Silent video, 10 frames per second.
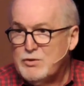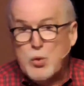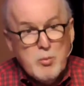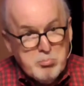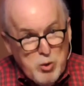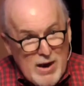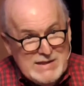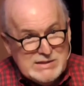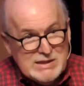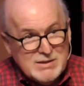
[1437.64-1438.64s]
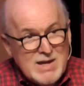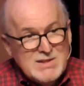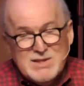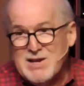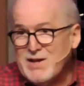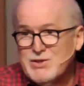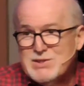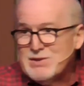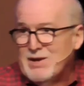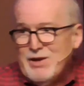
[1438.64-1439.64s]
to embrace it, to not
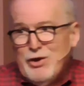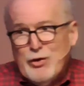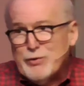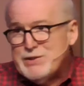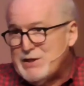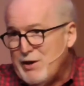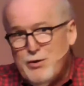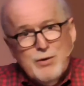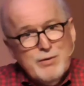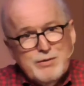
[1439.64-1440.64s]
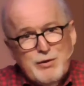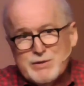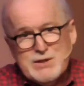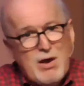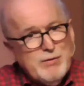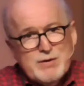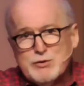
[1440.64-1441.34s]
just, see yourselves